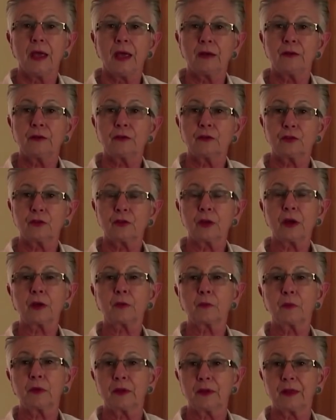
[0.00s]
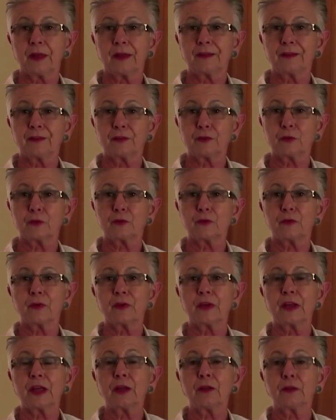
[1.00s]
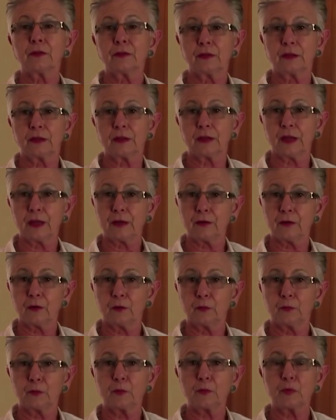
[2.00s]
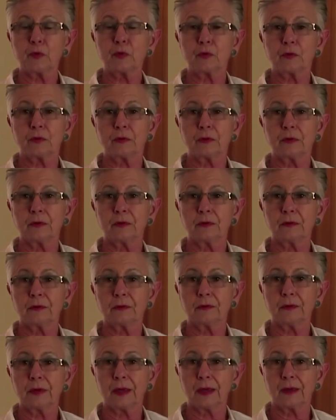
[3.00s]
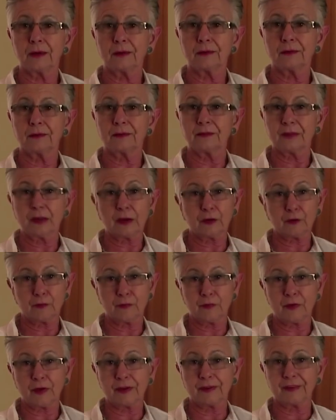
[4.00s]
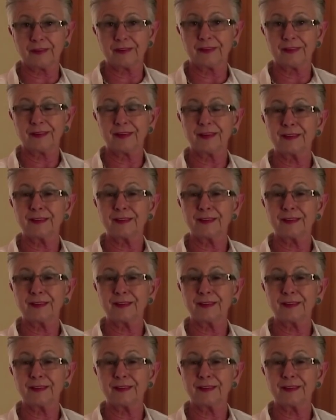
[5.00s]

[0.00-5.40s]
And it struck me that this was a very healthy adult baboon who had sacrificed